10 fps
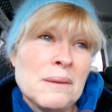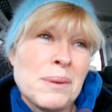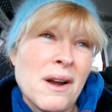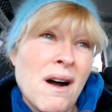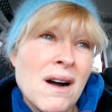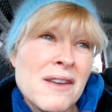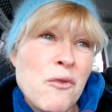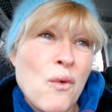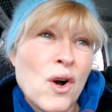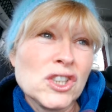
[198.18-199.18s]
But I've
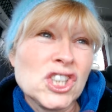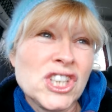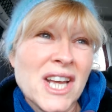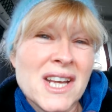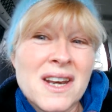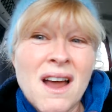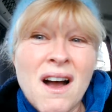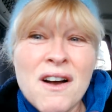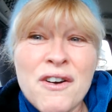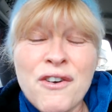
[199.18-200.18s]
watched
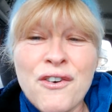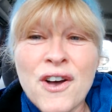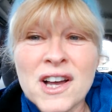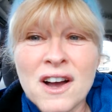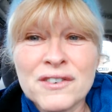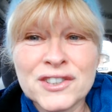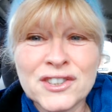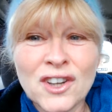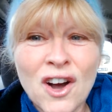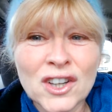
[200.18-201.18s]
enough of
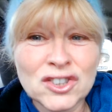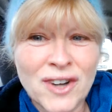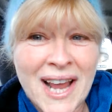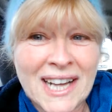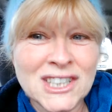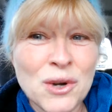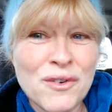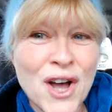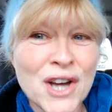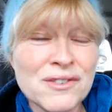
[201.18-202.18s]
Star Trek to have
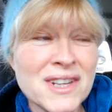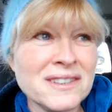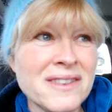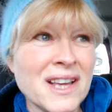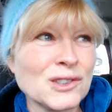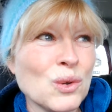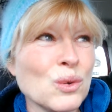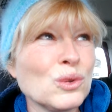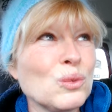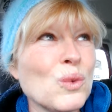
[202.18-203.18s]
heard of these things
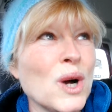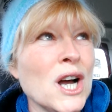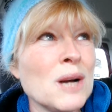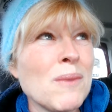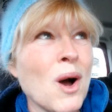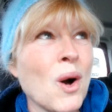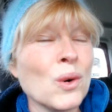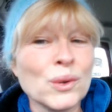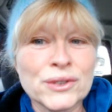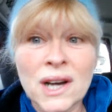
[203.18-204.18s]
called
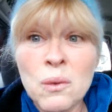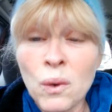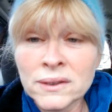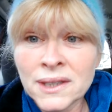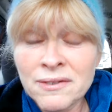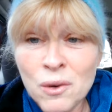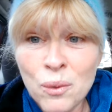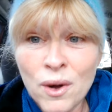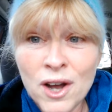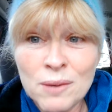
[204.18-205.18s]
wormholes, and I wondered if a
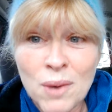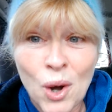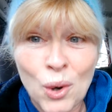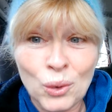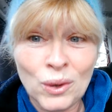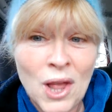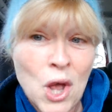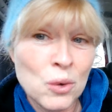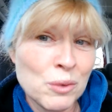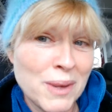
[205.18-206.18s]
wormhole
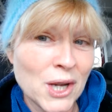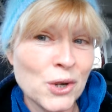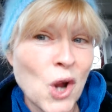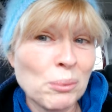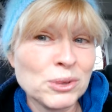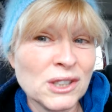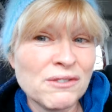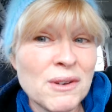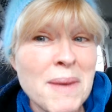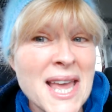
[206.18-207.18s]
would be a good option
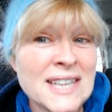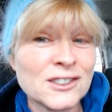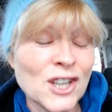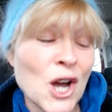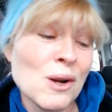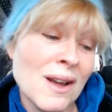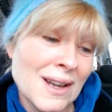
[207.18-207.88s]
for me. So